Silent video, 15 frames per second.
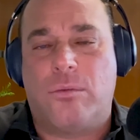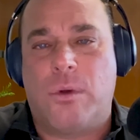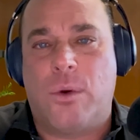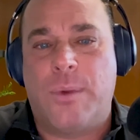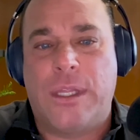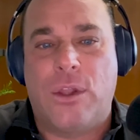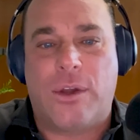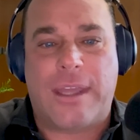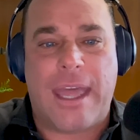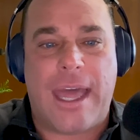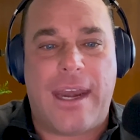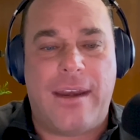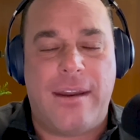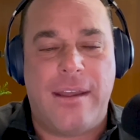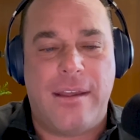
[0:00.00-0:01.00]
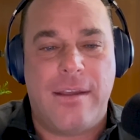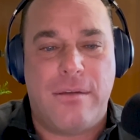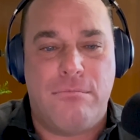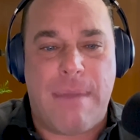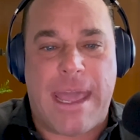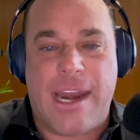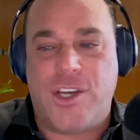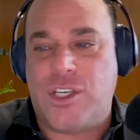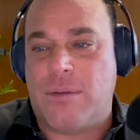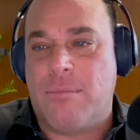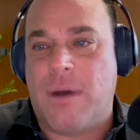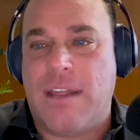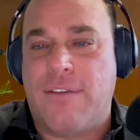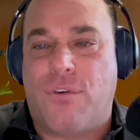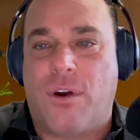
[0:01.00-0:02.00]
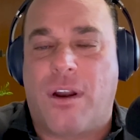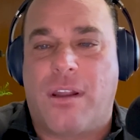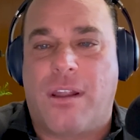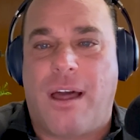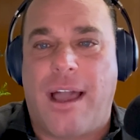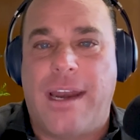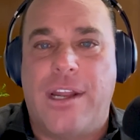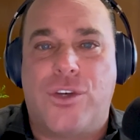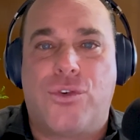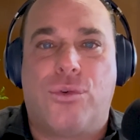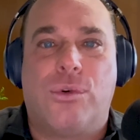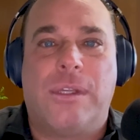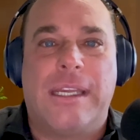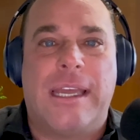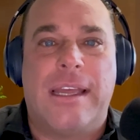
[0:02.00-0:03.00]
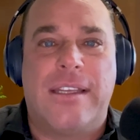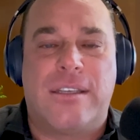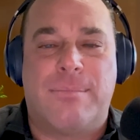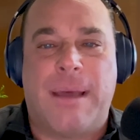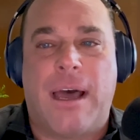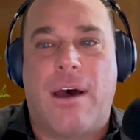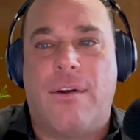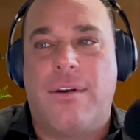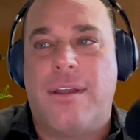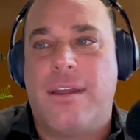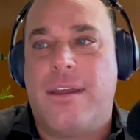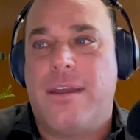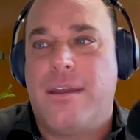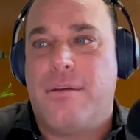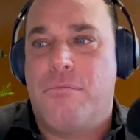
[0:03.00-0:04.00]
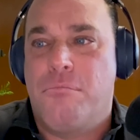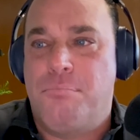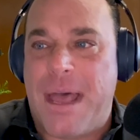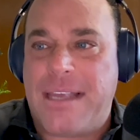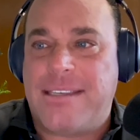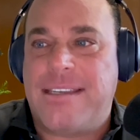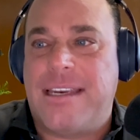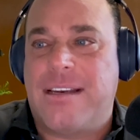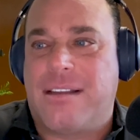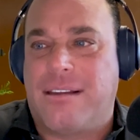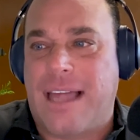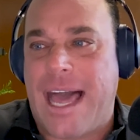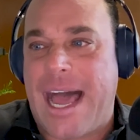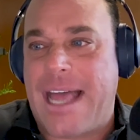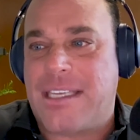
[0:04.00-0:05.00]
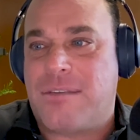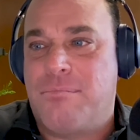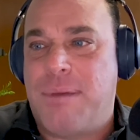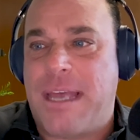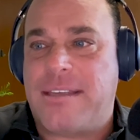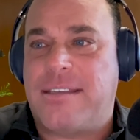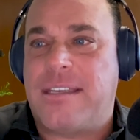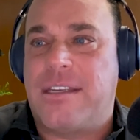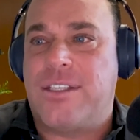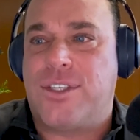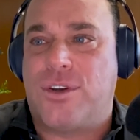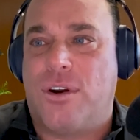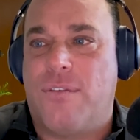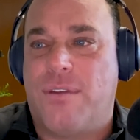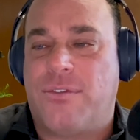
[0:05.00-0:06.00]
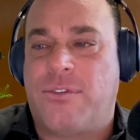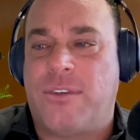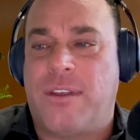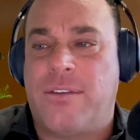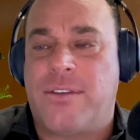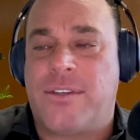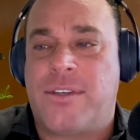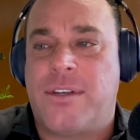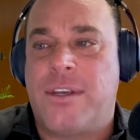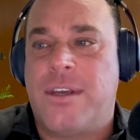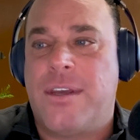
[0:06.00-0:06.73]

When we look at managing for a client, it truly is about best in class, best in services,